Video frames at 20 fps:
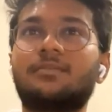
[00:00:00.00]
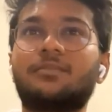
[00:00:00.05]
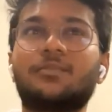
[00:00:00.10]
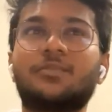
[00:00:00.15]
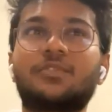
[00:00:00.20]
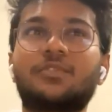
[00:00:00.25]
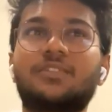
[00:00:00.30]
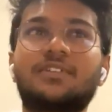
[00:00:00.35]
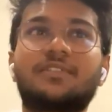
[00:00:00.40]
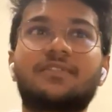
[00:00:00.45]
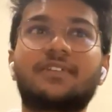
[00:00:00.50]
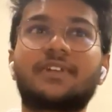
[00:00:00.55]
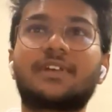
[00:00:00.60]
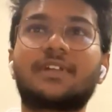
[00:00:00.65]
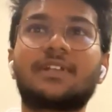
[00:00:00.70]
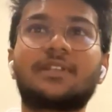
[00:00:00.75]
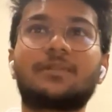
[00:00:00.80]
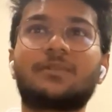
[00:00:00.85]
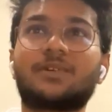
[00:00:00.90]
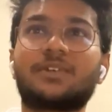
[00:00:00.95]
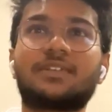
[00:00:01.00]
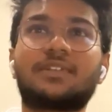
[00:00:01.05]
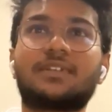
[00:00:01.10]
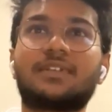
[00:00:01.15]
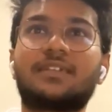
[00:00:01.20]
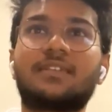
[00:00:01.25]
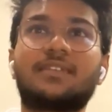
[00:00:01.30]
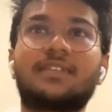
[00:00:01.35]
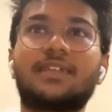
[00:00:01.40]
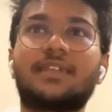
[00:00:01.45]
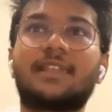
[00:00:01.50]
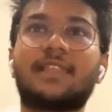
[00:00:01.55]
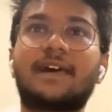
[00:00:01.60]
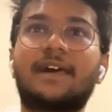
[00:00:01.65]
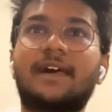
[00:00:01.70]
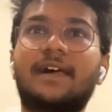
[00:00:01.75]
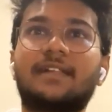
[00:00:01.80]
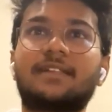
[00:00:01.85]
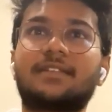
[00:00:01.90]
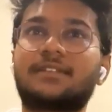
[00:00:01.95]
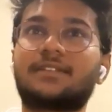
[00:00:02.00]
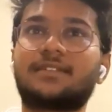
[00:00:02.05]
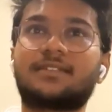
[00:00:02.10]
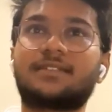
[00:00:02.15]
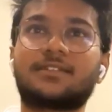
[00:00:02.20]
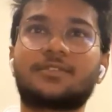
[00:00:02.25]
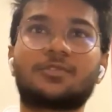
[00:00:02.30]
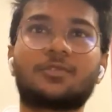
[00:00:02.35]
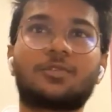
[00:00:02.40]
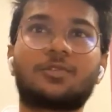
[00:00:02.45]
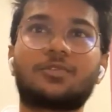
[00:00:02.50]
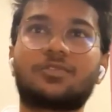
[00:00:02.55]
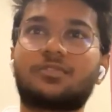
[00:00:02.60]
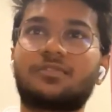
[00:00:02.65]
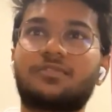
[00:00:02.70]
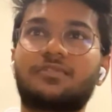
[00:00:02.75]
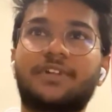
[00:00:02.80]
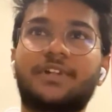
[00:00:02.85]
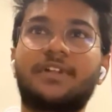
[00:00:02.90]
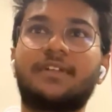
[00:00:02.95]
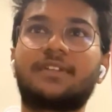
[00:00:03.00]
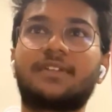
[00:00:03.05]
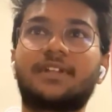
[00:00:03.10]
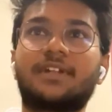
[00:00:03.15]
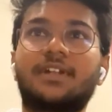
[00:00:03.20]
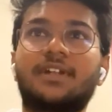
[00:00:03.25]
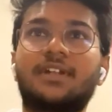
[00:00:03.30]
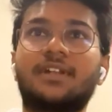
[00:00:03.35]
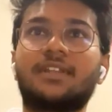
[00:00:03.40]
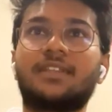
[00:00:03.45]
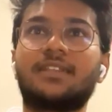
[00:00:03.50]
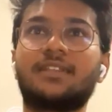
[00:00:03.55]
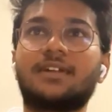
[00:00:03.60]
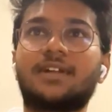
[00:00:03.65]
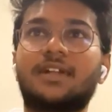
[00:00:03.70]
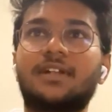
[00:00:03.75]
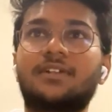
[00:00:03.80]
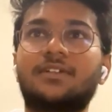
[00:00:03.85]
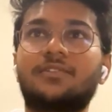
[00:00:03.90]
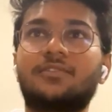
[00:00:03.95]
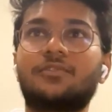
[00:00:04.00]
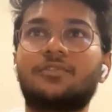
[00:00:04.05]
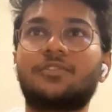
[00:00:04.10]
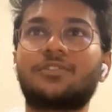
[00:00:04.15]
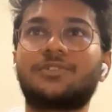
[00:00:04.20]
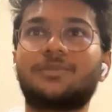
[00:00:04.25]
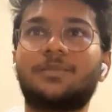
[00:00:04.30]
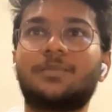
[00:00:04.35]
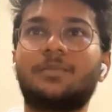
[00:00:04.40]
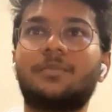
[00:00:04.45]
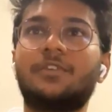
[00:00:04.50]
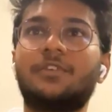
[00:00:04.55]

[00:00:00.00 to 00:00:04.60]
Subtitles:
most difficult questions he'll ask is the source of funds, and that would